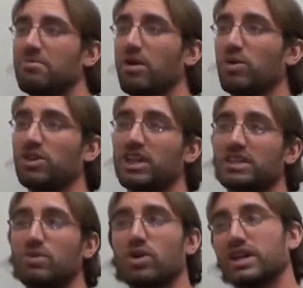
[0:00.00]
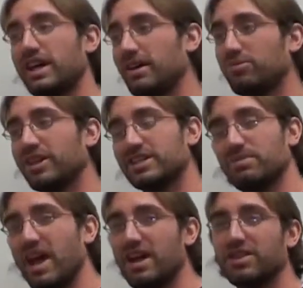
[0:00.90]
but when you get to more complex
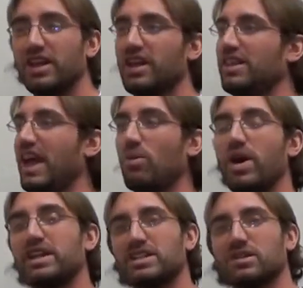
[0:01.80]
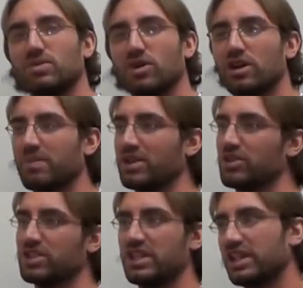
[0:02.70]
math, that way doesn't work because
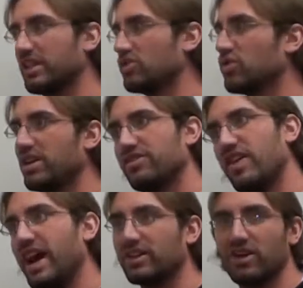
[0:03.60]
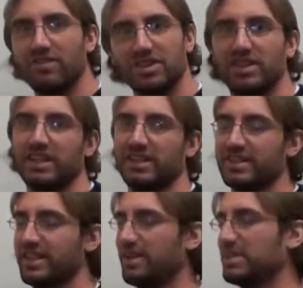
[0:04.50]
you're sitting there trying to factor everything at the
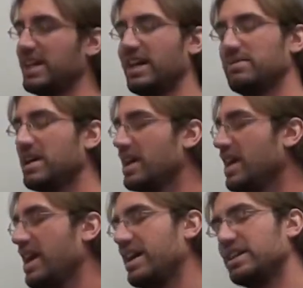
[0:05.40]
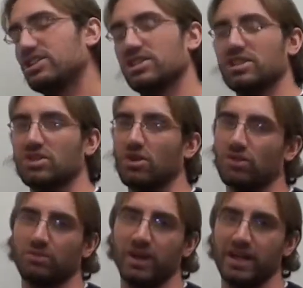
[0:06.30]
same time, and it's just a
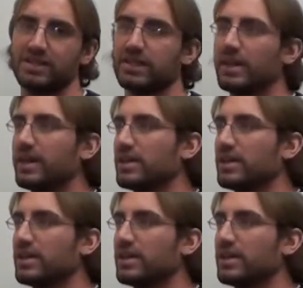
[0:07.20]
total mess.